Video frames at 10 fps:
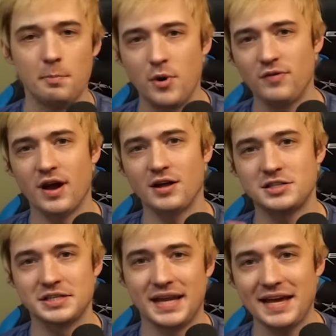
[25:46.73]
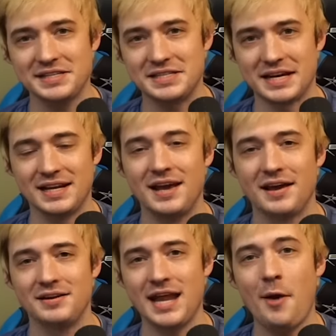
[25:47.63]
Moving on to the next scene,
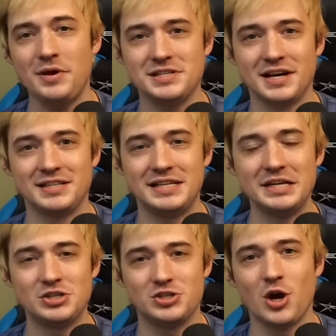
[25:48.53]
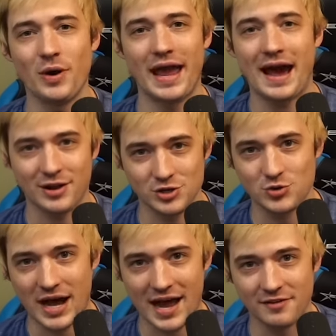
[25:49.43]
now he's gonna teach Zoe how to
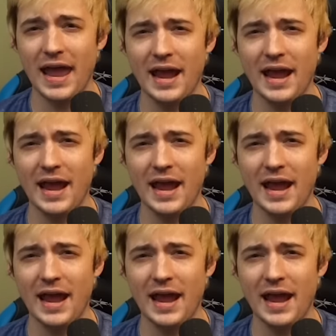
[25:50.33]
drive.